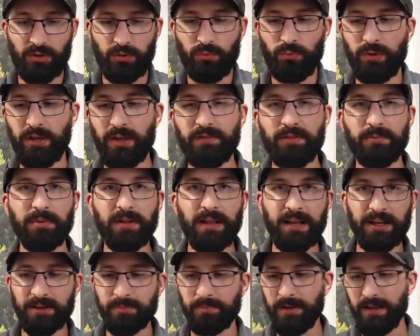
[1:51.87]
We have a
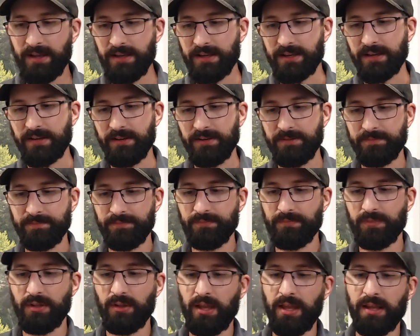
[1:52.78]
black bag.
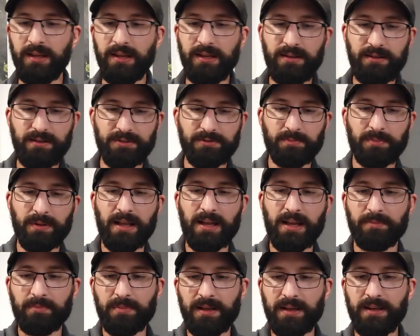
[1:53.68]
And in this
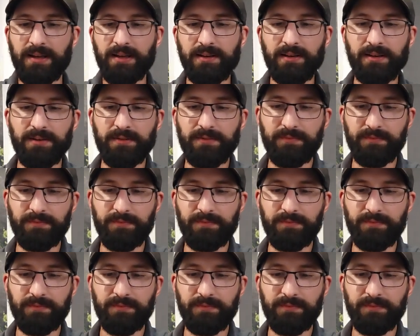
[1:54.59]
black bag,